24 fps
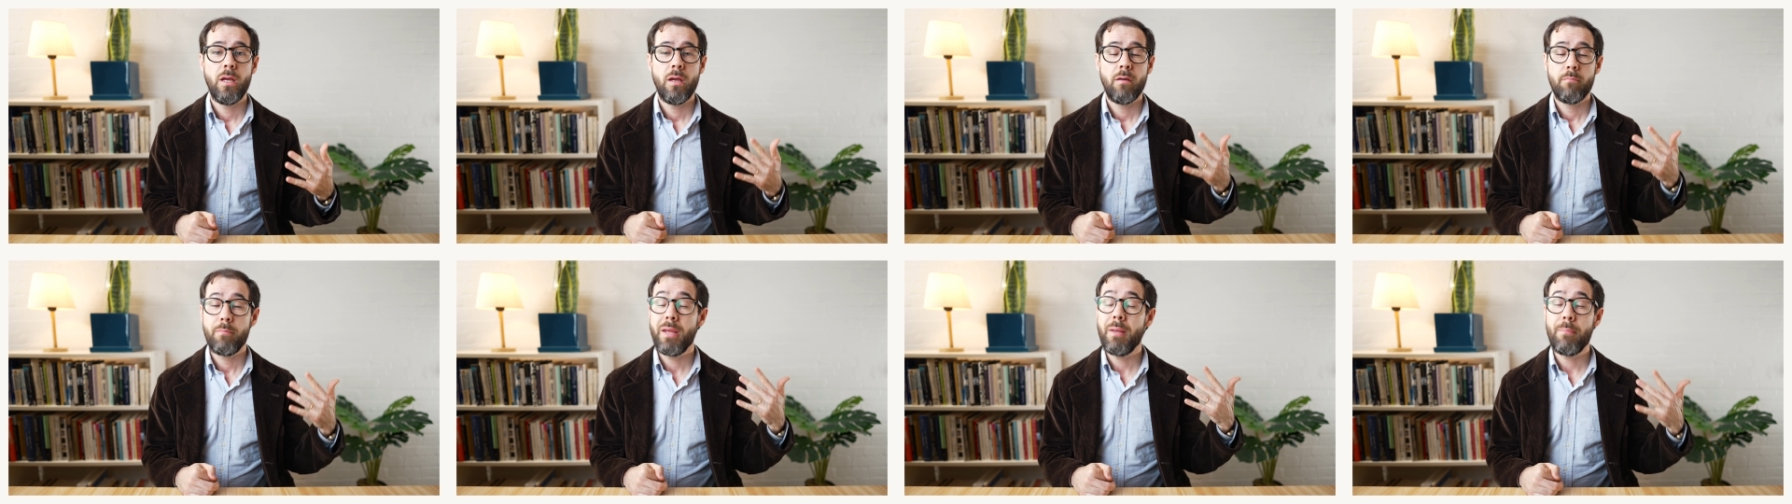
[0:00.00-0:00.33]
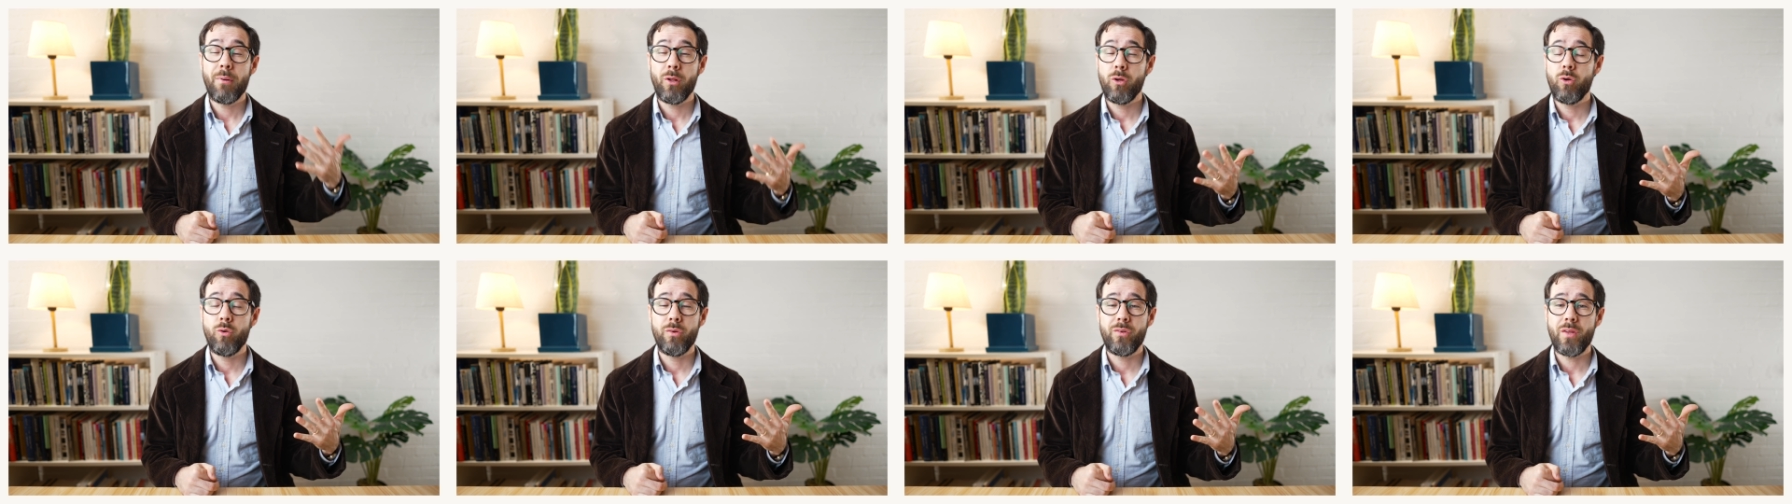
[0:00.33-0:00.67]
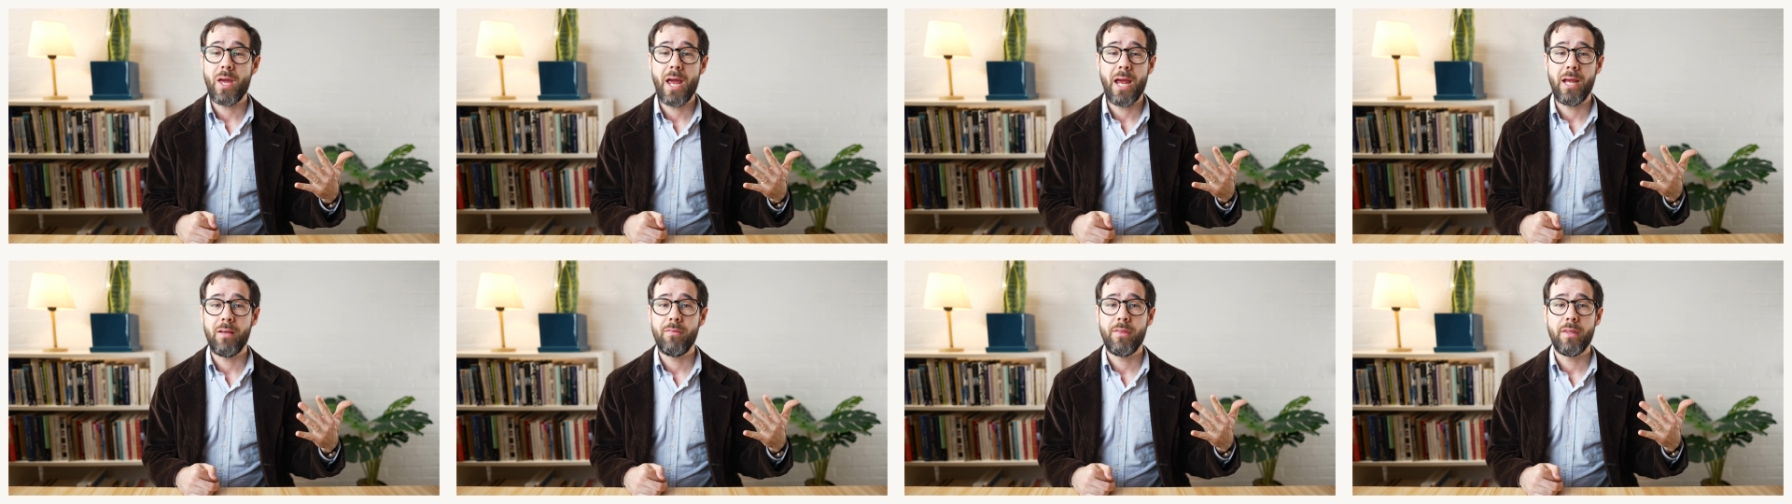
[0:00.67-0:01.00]
People who
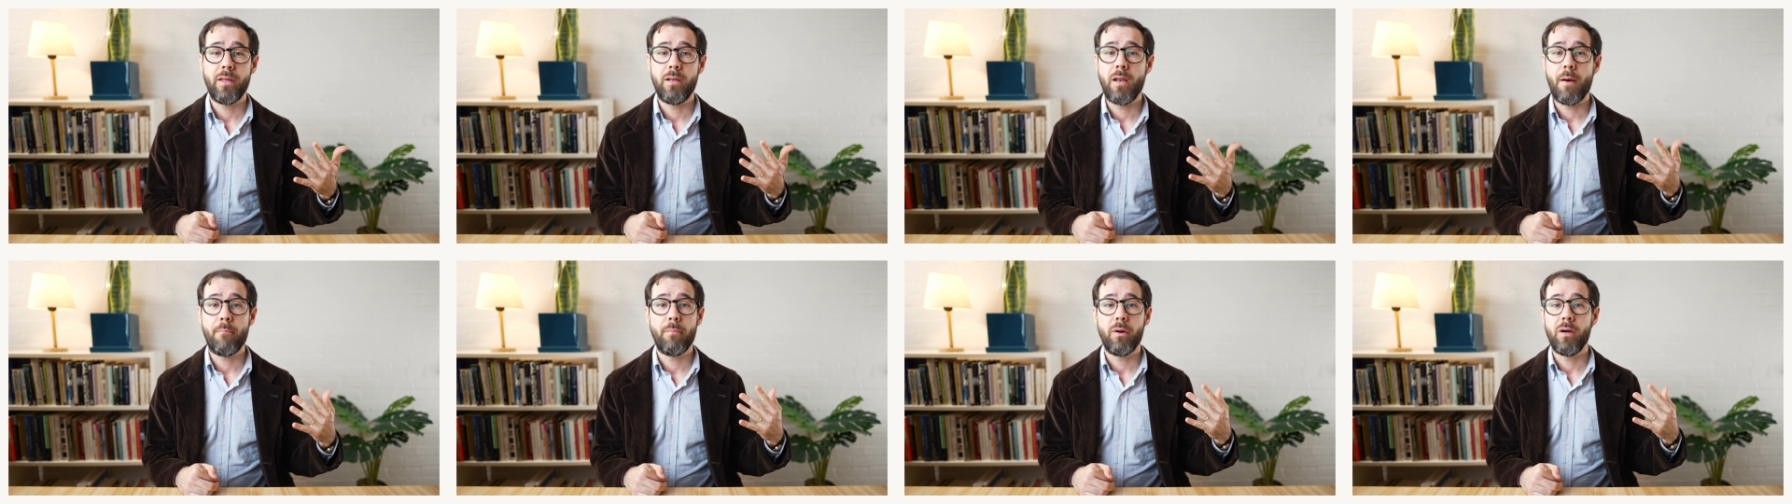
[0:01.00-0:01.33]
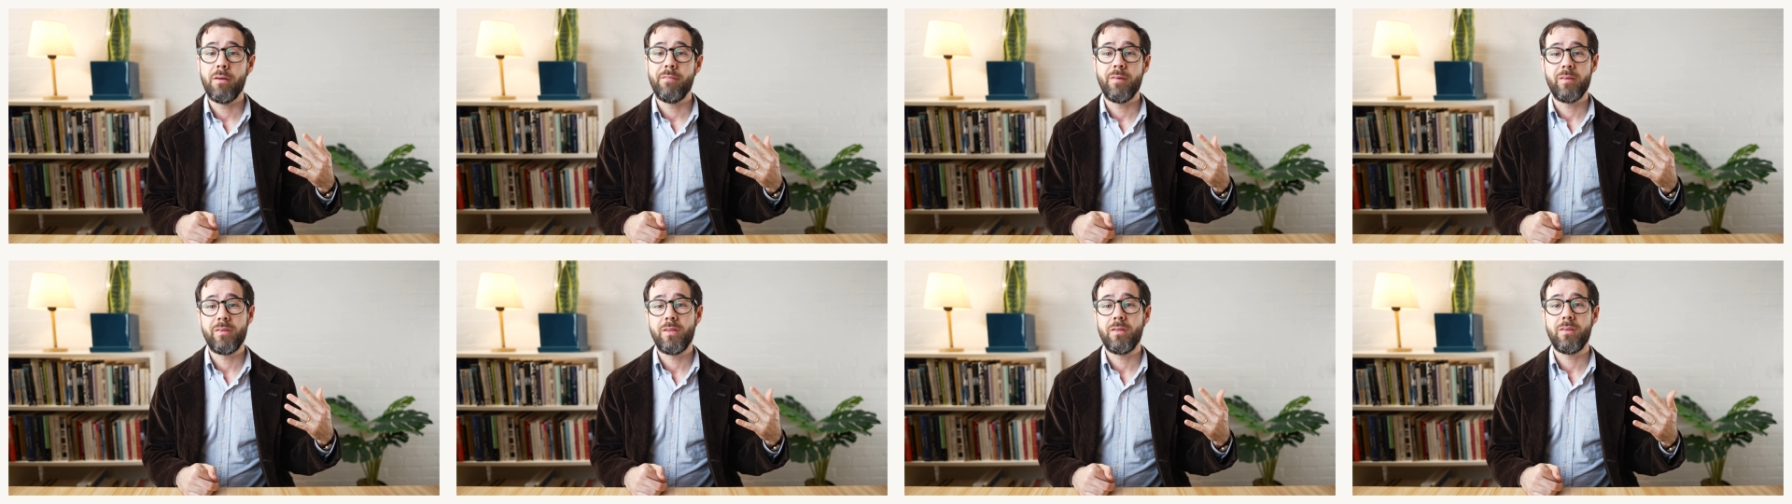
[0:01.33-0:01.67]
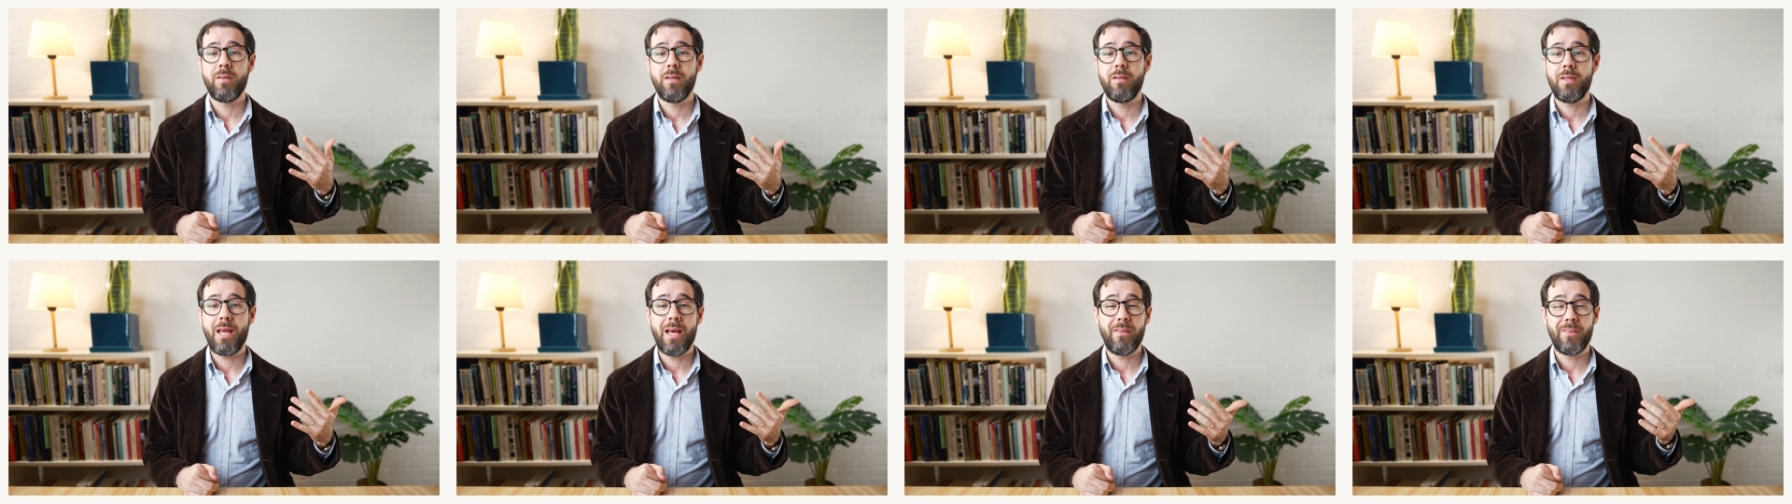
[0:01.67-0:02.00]
say the number of
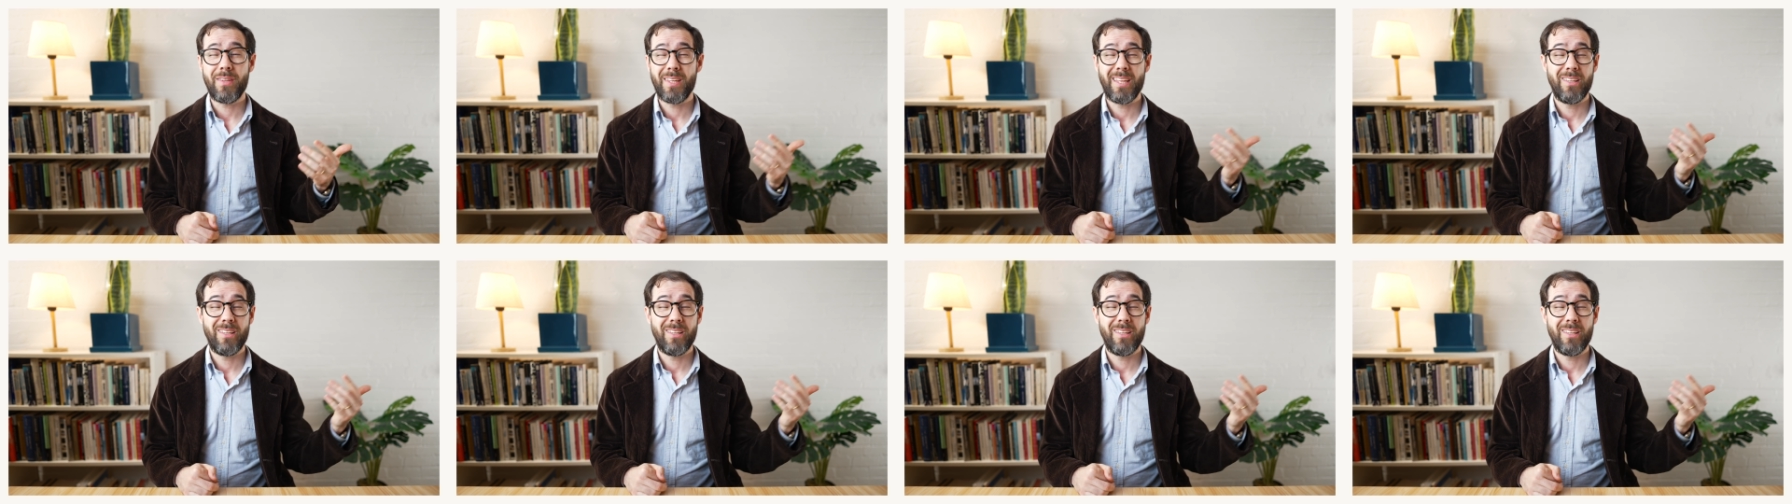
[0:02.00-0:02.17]
assisted death